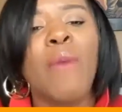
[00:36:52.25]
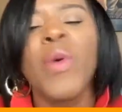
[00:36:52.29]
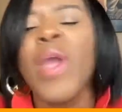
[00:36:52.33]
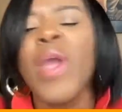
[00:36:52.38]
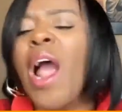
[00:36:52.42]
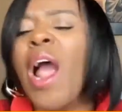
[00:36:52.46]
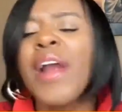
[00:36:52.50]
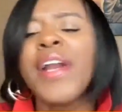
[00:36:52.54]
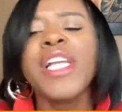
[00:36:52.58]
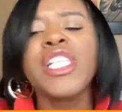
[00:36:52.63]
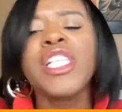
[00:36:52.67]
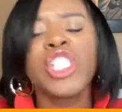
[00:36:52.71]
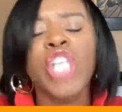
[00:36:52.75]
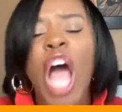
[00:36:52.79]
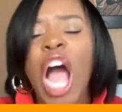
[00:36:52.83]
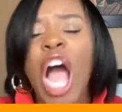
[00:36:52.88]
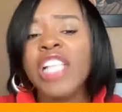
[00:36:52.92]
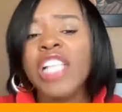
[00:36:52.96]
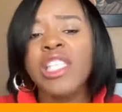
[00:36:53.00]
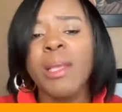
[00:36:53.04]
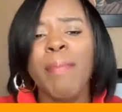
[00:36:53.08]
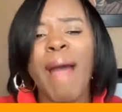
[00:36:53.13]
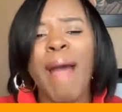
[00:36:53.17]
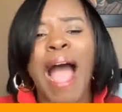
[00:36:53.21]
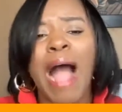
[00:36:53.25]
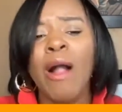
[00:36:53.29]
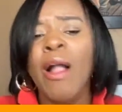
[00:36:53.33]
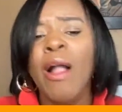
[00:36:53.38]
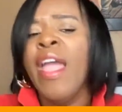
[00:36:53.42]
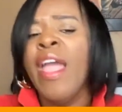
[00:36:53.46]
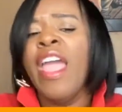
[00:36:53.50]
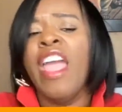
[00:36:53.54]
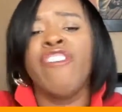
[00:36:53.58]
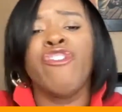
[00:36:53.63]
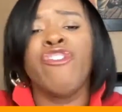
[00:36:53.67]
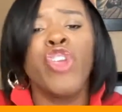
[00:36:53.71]
We already talked about
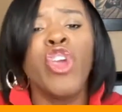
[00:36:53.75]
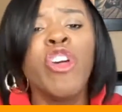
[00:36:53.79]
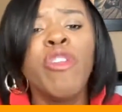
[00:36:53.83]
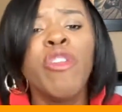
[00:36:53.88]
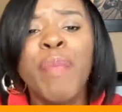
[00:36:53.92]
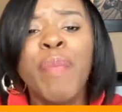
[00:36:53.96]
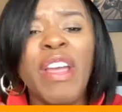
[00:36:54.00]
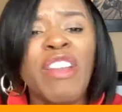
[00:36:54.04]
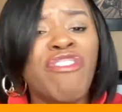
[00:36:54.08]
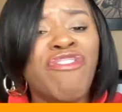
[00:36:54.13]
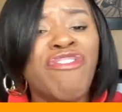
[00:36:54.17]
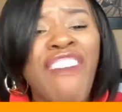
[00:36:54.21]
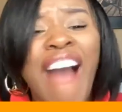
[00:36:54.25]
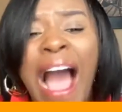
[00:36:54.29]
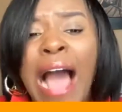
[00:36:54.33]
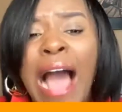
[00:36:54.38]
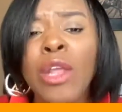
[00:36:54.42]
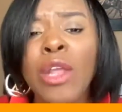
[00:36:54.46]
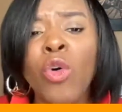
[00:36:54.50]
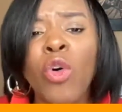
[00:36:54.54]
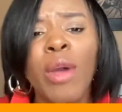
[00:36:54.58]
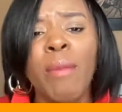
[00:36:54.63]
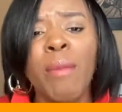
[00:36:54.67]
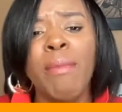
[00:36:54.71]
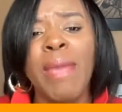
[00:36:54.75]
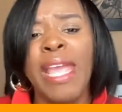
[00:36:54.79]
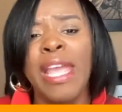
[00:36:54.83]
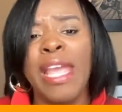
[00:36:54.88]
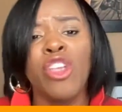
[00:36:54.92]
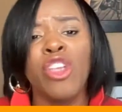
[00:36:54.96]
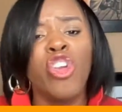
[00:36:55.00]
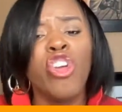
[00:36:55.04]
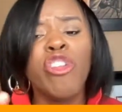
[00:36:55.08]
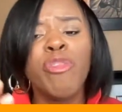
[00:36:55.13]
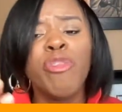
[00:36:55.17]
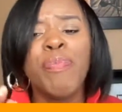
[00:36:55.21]
if you've been following me
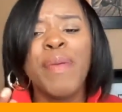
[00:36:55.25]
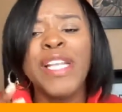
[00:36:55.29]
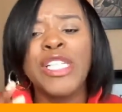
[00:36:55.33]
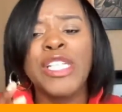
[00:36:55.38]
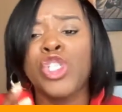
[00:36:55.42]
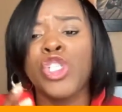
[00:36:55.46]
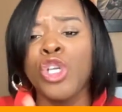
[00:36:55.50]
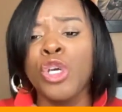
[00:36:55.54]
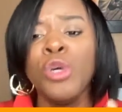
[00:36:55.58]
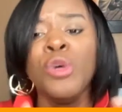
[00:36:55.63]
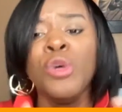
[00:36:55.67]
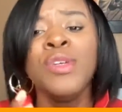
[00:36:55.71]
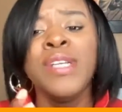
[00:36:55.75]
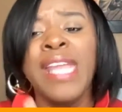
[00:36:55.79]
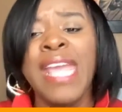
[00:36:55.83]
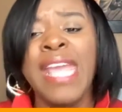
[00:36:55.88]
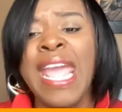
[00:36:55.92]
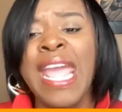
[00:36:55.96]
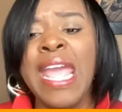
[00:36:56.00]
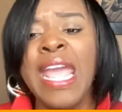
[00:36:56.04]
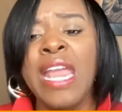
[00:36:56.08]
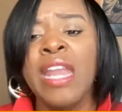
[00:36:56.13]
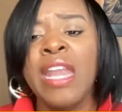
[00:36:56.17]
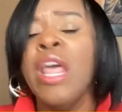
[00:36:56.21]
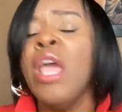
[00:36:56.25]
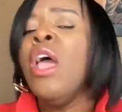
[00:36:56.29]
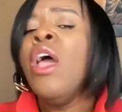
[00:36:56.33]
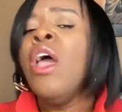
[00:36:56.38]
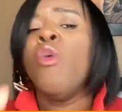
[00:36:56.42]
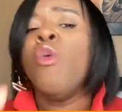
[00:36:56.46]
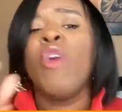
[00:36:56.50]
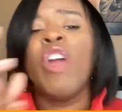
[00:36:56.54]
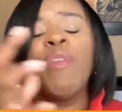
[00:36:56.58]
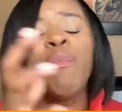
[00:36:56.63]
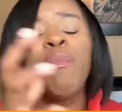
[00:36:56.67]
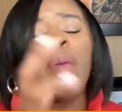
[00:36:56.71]
and you've been tuned in,
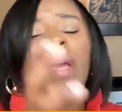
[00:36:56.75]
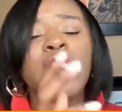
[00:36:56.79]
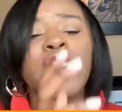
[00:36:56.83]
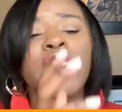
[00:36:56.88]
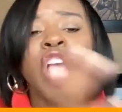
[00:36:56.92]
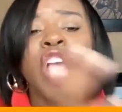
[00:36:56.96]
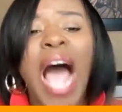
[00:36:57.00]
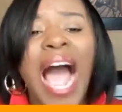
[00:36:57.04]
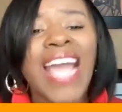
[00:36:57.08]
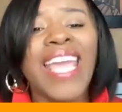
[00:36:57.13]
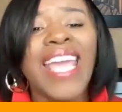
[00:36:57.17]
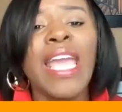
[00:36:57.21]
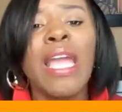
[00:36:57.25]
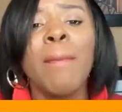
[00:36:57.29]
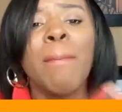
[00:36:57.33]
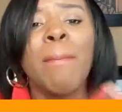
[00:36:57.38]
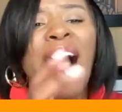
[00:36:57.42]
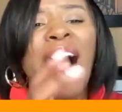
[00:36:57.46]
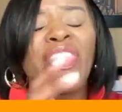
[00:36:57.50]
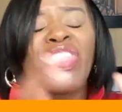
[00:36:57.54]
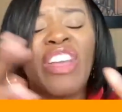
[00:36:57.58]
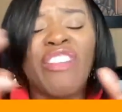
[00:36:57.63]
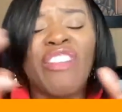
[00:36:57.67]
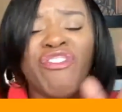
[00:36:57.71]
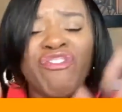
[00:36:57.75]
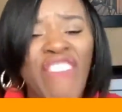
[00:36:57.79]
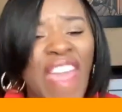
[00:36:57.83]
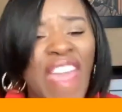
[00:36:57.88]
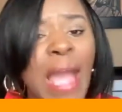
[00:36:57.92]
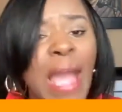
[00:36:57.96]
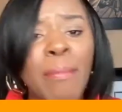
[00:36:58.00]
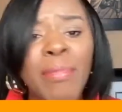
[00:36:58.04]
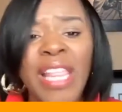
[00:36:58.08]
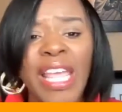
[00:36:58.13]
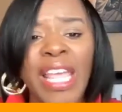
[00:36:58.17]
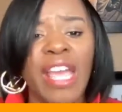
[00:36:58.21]
we've been talking about the
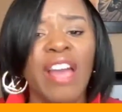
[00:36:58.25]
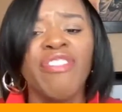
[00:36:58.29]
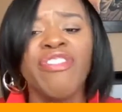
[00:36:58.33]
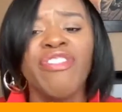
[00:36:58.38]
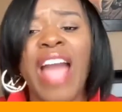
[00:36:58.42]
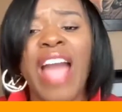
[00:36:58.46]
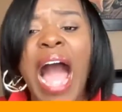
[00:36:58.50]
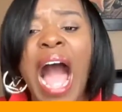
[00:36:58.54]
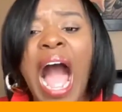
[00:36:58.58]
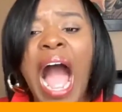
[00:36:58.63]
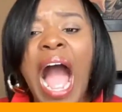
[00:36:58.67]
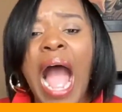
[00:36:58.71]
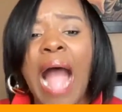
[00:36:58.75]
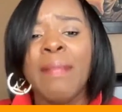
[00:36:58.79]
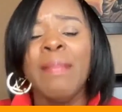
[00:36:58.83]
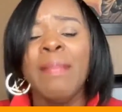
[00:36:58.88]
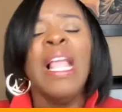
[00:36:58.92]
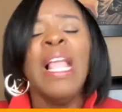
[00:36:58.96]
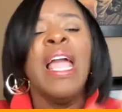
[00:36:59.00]
family of God.